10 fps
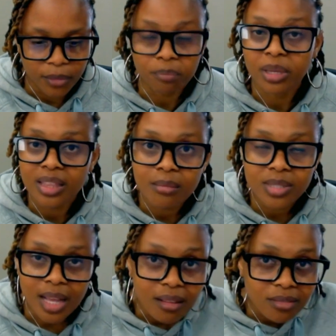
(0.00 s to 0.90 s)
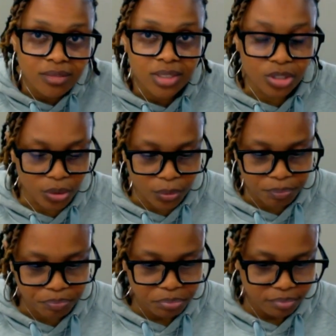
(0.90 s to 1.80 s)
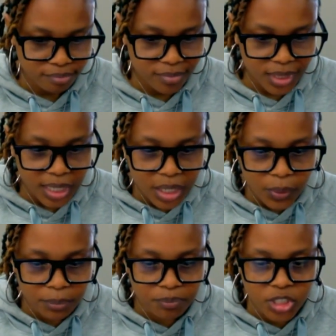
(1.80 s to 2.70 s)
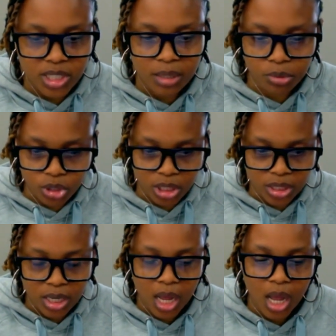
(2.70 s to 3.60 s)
be themselves, you know. Anyway, she said bullshit.